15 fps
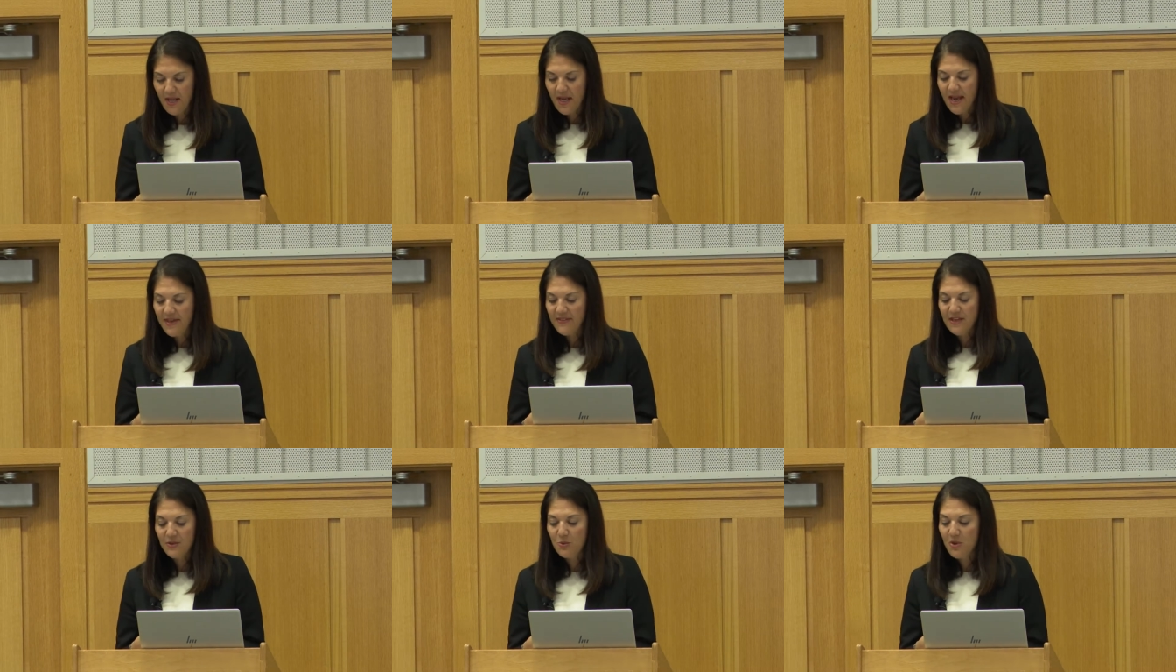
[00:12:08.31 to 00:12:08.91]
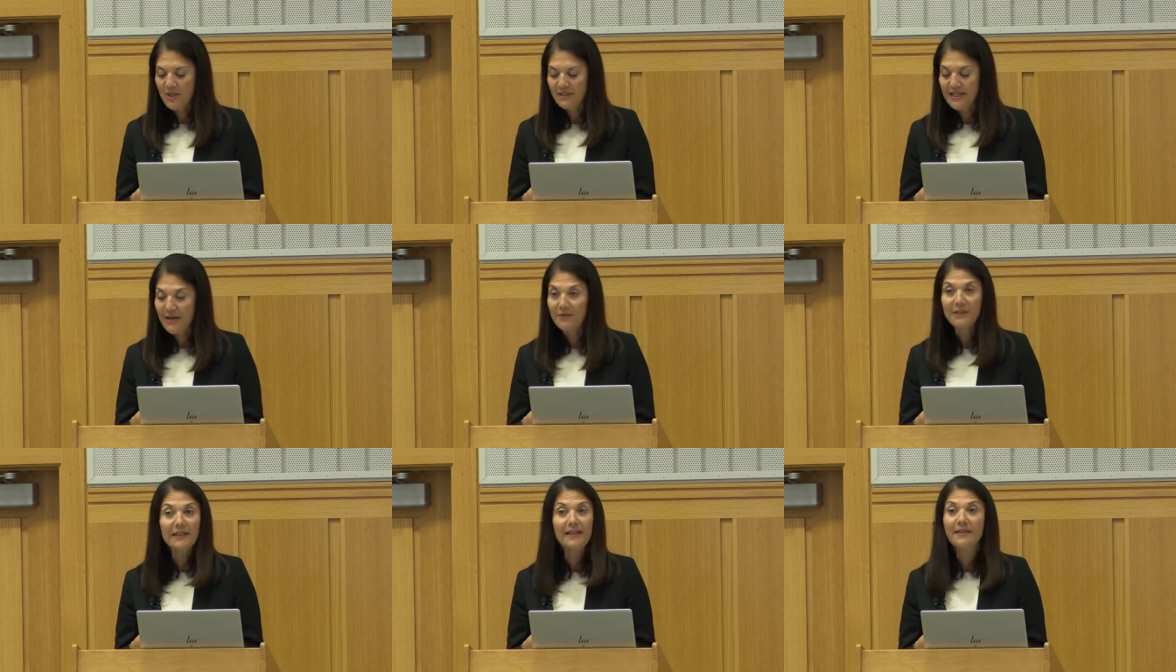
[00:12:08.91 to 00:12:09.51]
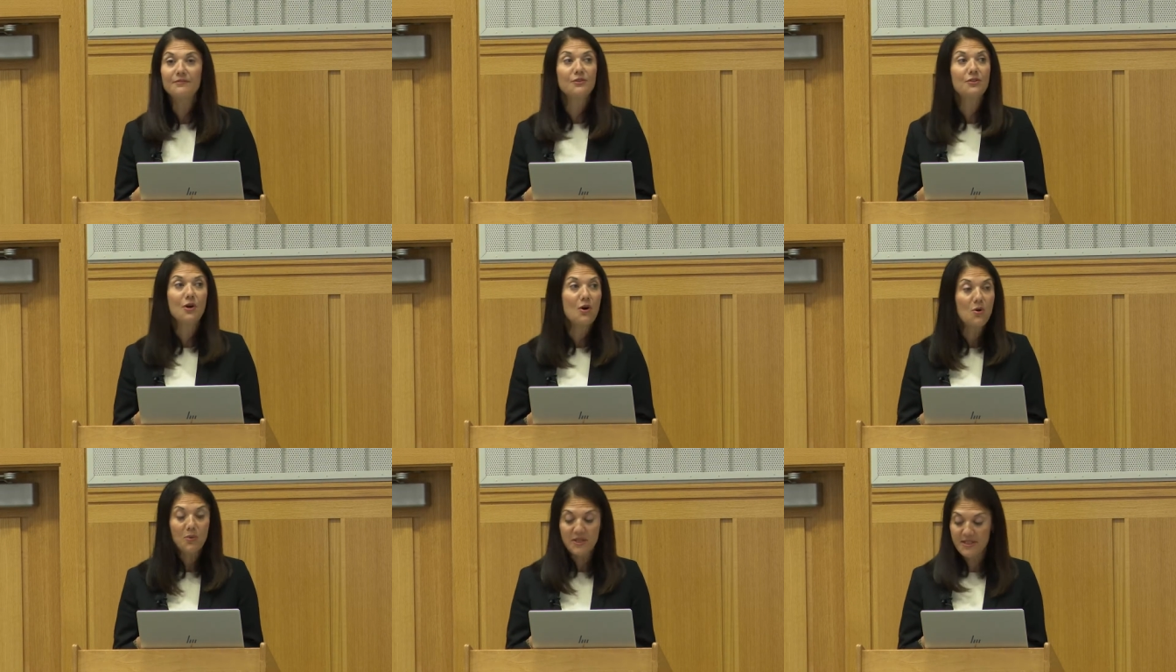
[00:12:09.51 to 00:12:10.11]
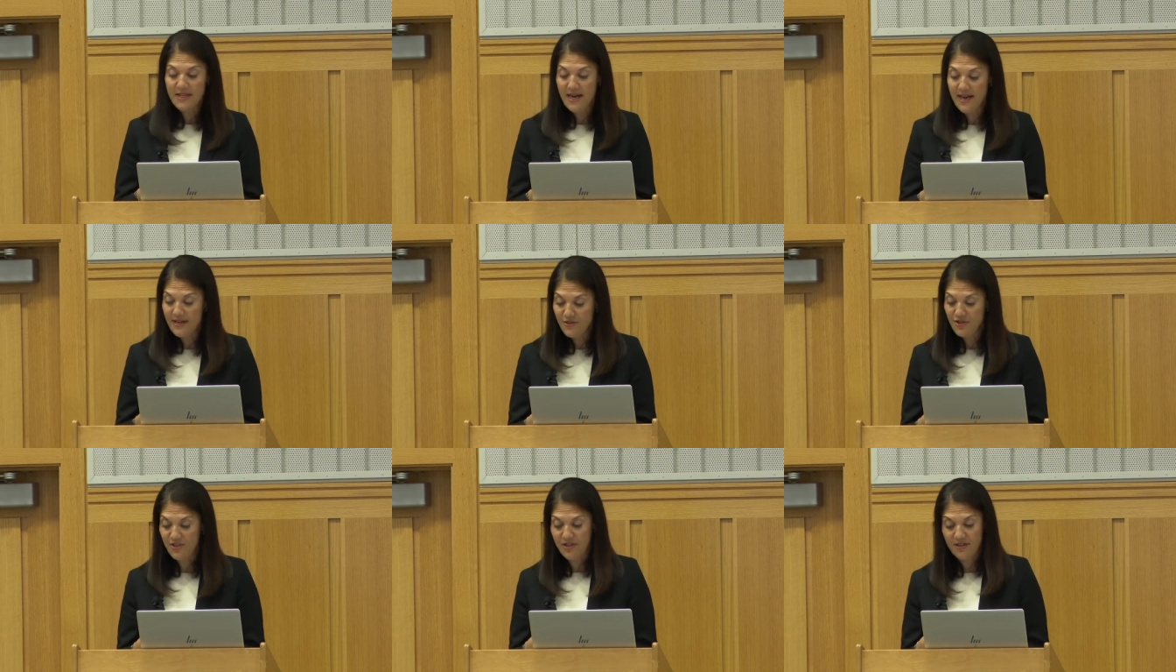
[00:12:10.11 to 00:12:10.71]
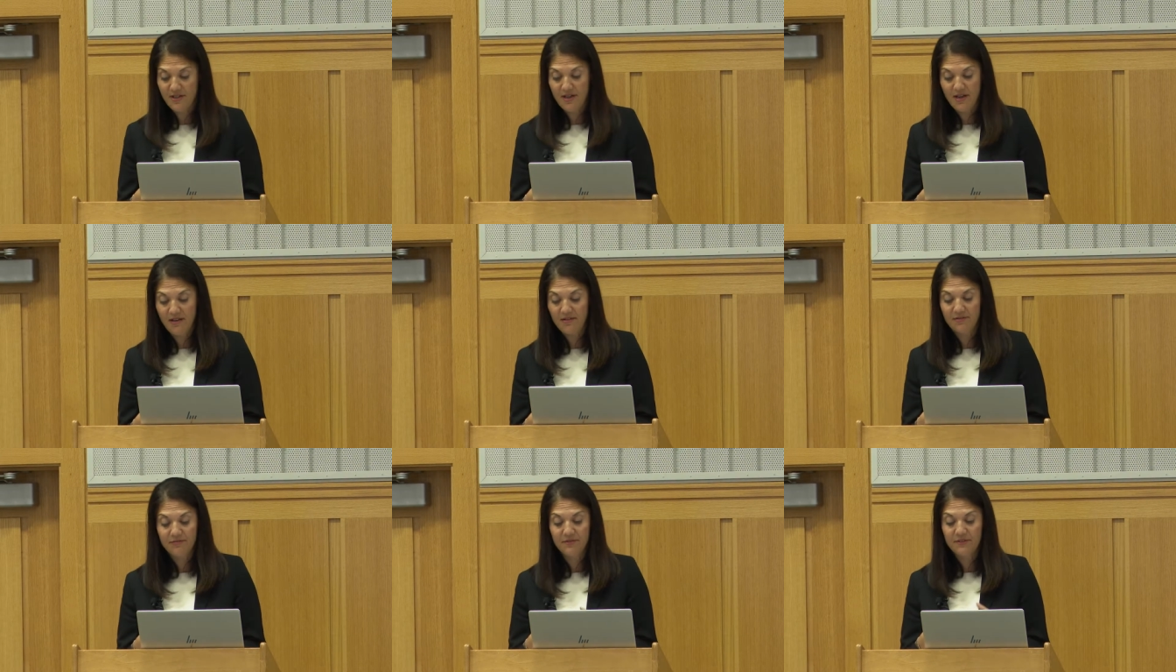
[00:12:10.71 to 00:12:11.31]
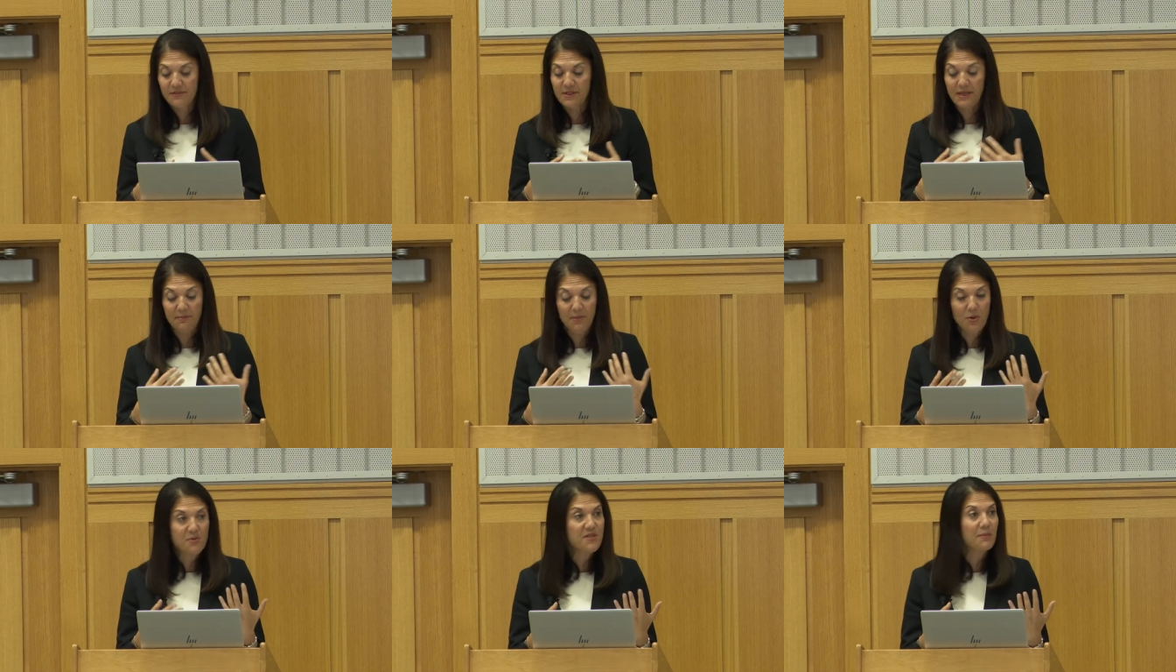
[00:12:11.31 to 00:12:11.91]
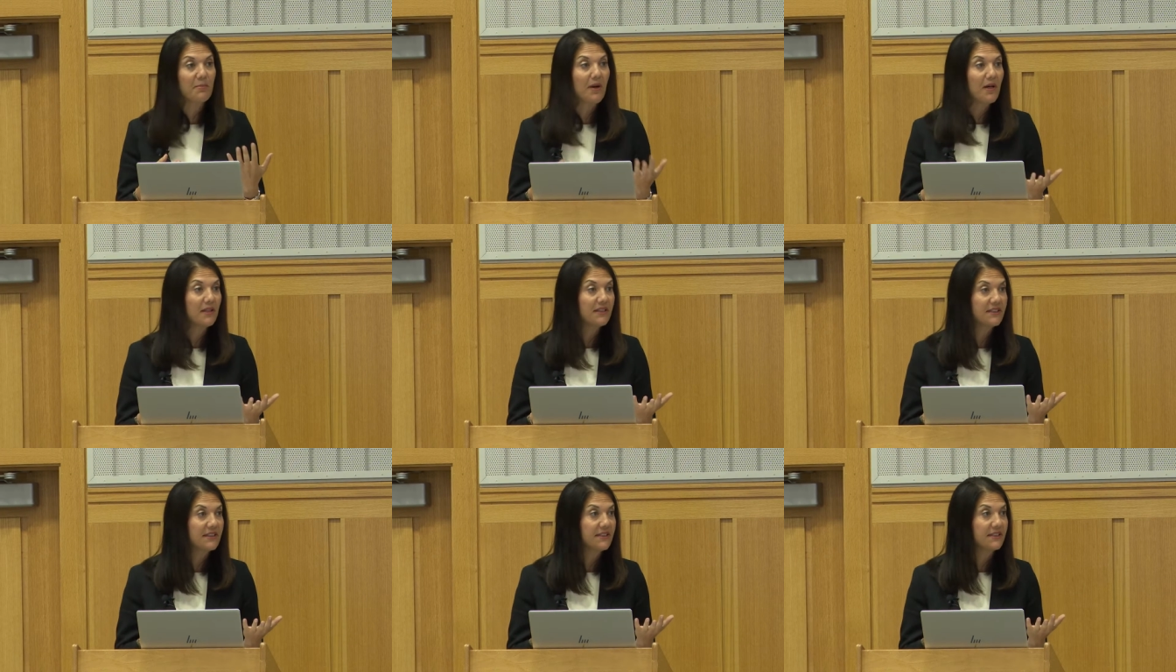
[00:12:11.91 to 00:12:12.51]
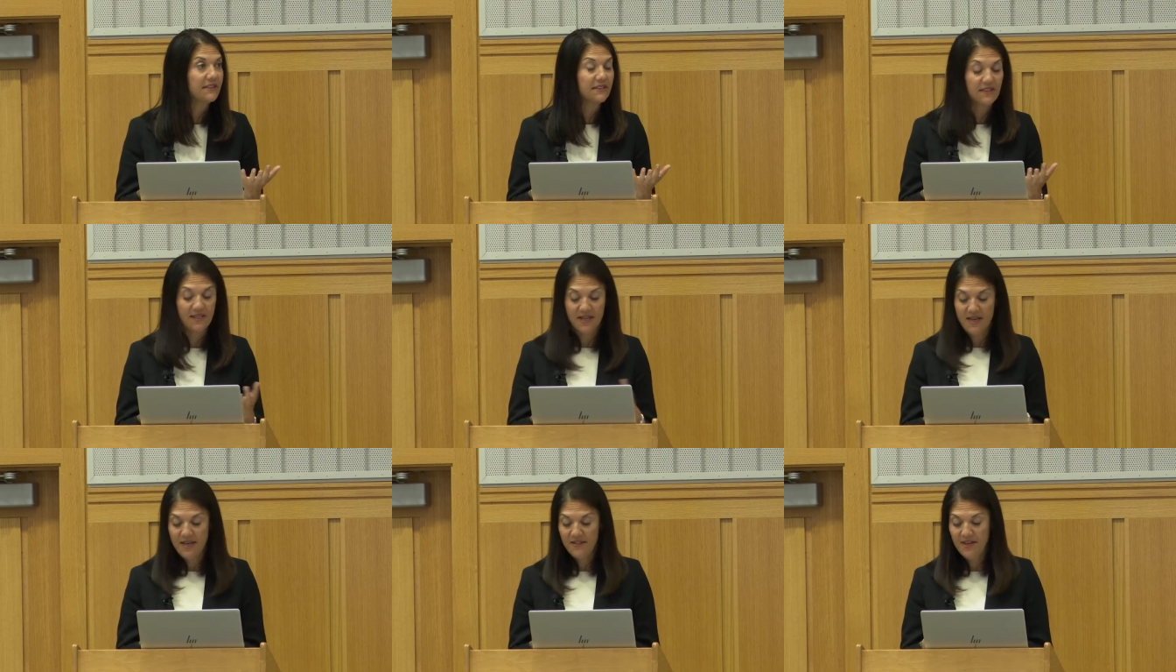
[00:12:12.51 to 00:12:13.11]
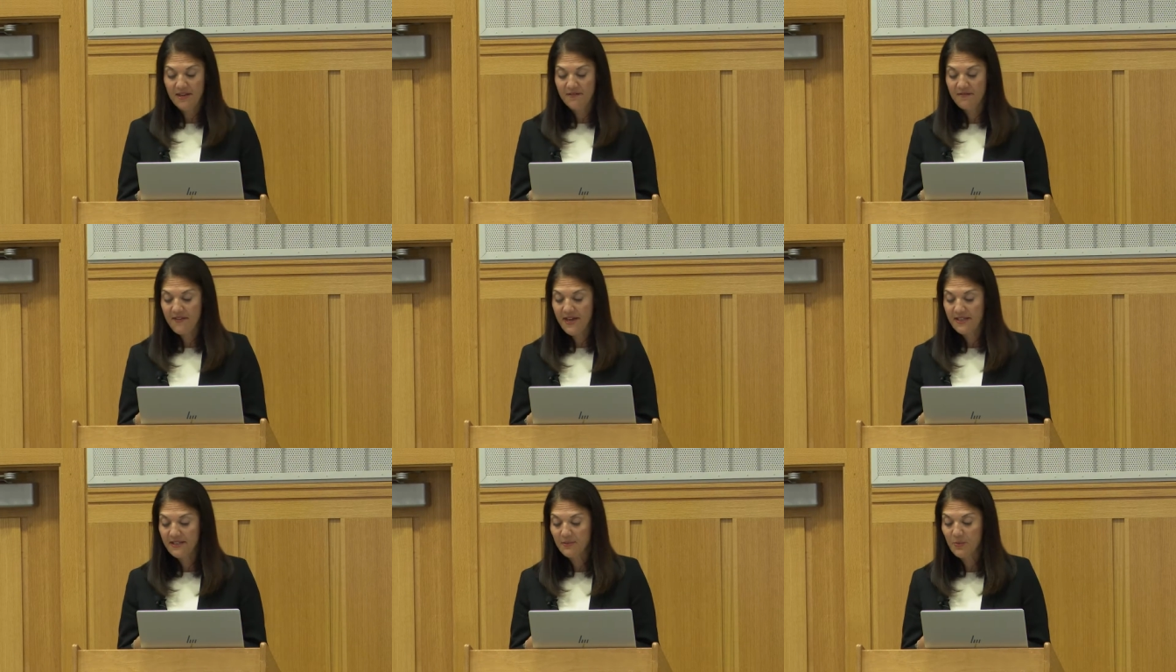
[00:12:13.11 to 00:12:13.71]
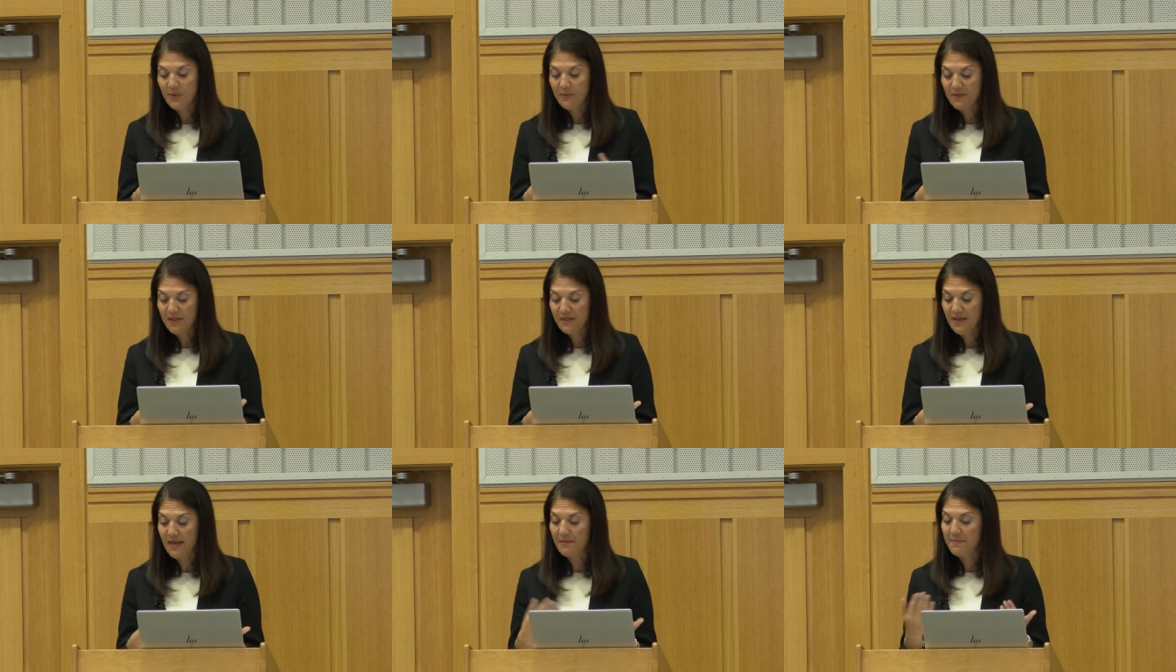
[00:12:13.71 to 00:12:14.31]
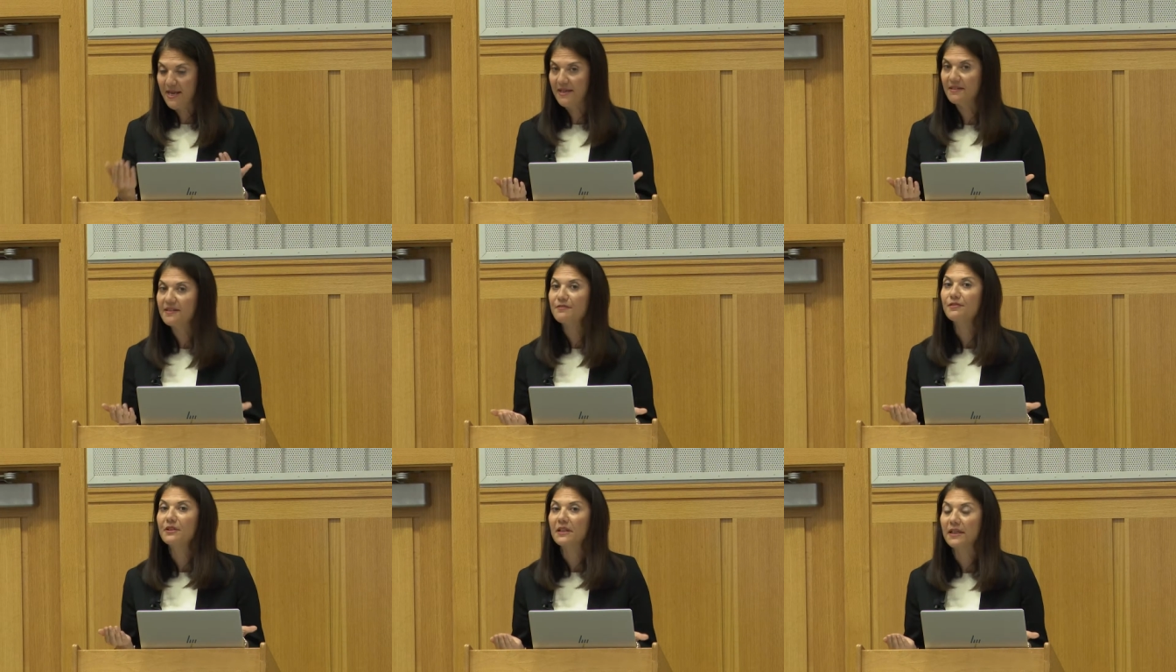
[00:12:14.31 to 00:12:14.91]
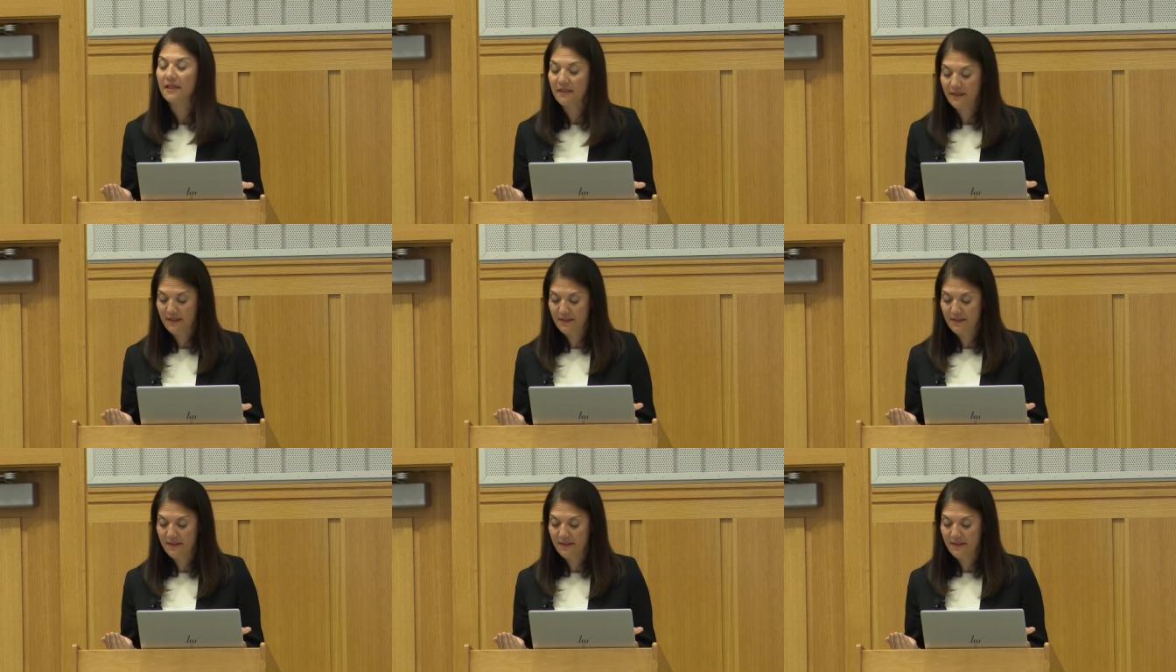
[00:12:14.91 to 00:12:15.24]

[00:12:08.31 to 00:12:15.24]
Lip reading: and that you undoubtedly have no intention of imposing policies that affect women and men differently.